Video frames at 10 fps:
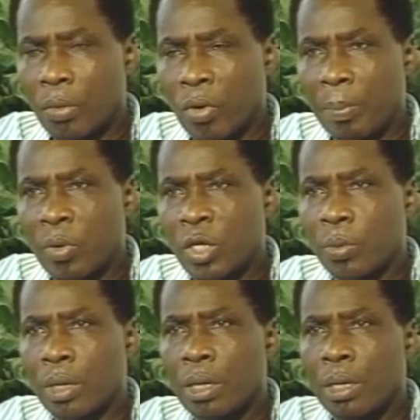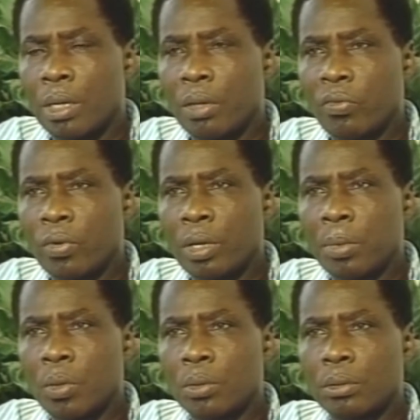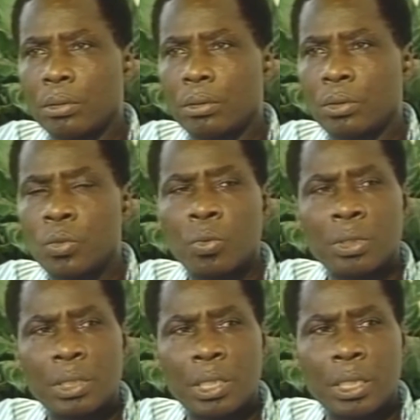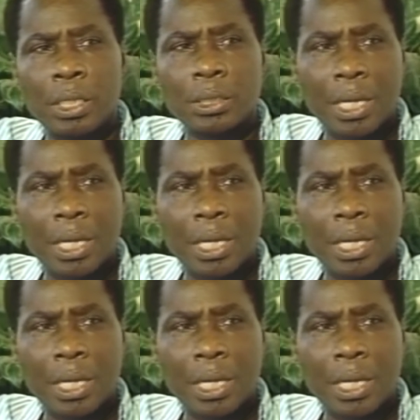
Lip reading: repertoire for about 2 or 3 years.